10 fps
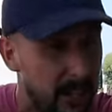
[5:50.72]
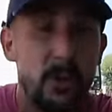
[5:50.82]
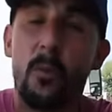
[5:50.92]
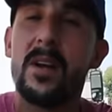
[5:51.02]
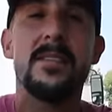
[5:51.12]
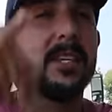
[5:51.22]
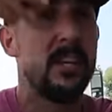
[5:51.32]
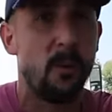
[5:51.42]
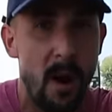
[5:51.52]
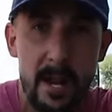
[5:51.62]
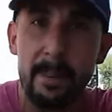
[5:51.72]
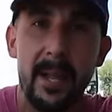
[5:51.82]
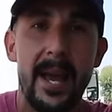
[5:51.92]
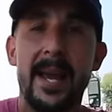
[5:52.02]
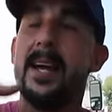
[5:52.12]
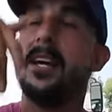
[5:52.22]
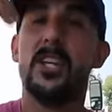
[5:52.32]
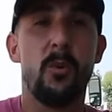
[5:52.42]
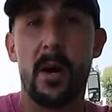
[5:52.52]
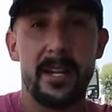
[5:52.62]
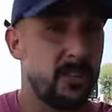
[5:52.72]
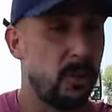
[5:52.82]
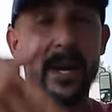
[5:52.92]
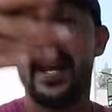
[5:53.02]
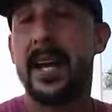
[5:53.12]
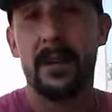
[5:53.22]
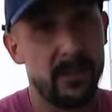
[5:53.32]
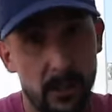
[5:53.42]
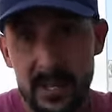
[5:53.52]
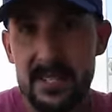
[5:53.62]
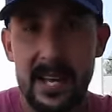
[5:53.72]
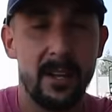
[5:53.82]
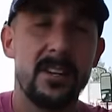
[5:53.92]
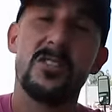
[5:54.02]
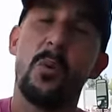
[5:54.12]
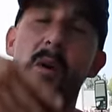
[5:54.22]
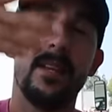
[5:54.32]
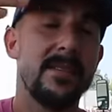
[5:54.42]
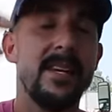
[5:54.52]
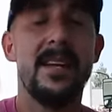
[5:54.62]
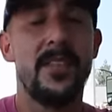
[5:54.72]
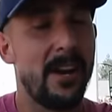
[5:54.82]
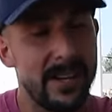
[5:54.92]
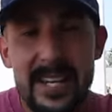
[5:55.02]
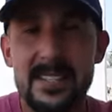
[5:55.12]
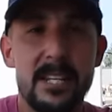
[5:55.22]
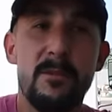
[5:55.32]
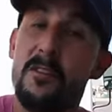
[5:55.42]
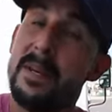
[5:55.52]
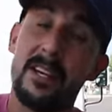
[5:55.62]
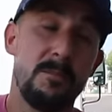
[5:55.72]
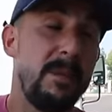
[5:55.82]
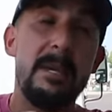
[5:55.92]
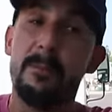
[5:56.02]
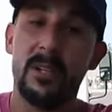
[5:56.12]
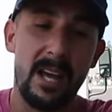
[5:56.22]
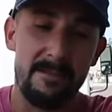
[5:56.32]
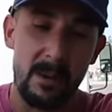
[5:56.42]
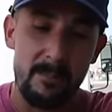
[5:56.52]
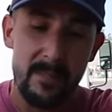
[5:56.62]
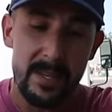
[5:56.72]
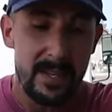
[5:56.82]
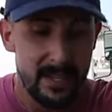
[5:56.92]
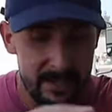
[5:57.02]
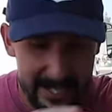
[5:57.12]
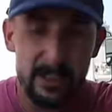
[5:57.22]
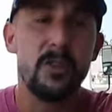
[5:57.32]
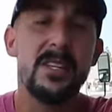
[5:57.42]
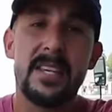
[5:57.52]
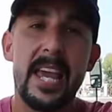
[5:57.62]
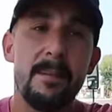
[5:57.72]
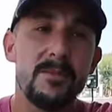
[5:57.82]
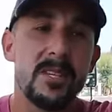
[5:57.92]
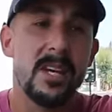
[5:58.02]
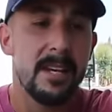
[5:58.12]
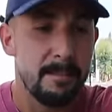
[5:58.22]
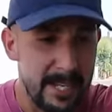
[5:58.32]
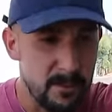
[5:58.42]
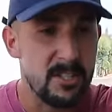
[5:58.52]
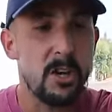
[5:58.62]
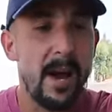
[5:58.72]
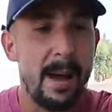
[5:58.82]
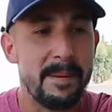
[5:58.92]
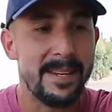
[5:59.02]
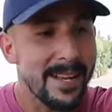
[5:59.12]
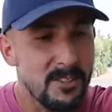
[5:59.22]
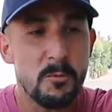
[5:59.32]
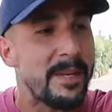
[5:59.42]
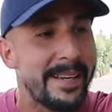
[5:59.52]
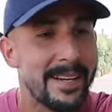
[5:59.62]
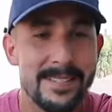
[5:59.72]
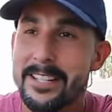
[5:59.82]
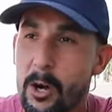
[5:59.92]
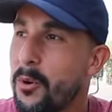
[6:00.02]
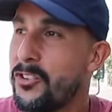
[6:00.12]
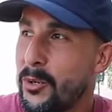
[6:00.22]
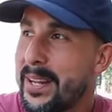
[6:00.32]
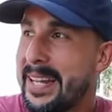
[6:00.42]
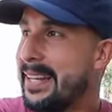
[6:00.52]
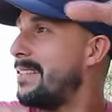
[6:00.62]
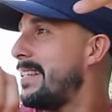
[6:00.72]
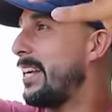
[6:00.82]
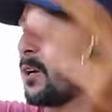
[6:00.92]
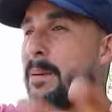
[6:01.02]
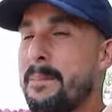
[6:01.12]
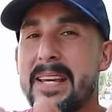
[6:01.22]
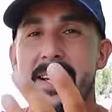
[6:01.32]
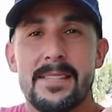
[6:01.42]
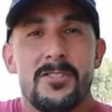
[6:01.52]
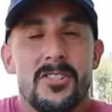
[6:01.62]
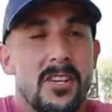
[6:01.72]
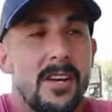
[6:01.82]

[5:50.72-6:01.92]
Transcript: good ones that you want to play, you want to enjoy, and heck, if you're a reseller, it's the ones that are easy to move because people love them. Digging through these games makes me so happy, not just because, you know, we're doing it and it's here, but because it just,